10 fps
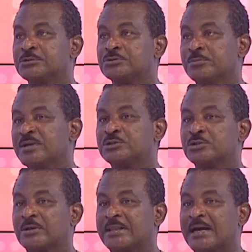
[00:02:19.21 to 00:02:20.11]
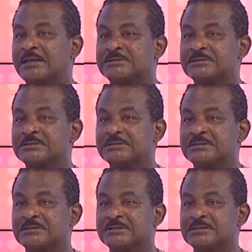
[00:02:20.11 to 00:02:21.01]
to make sure that
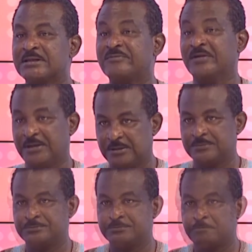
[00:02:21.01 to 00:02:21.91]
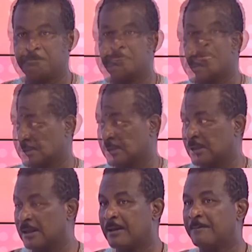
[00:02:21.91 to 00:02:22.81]
they fail.
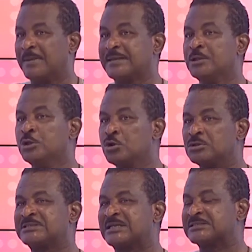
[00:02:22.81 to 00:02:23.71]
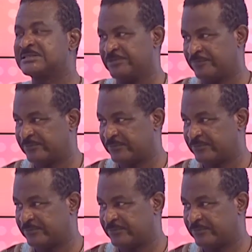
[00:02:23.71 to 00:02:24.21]
But it looks as if,